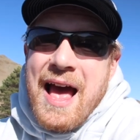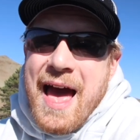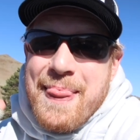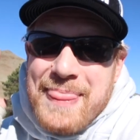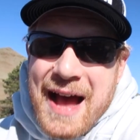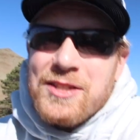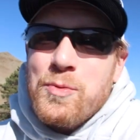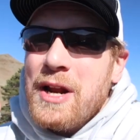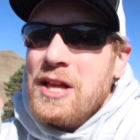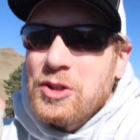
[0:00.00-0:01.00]
And that's
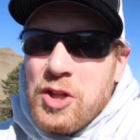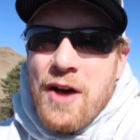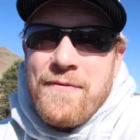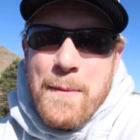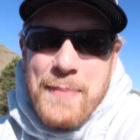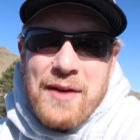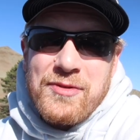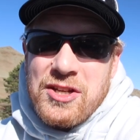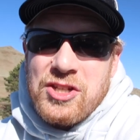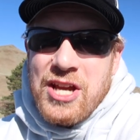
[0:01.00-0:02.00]
what I love about
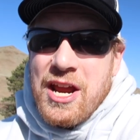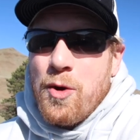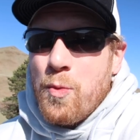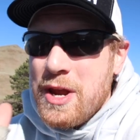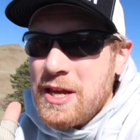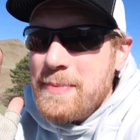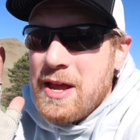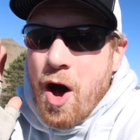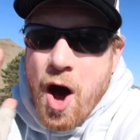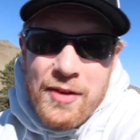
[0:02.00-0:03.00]
this channel. We can
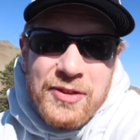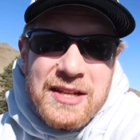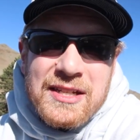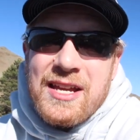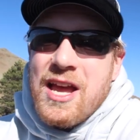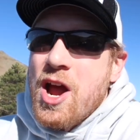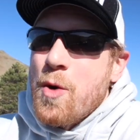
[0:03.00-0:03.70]
be authentic.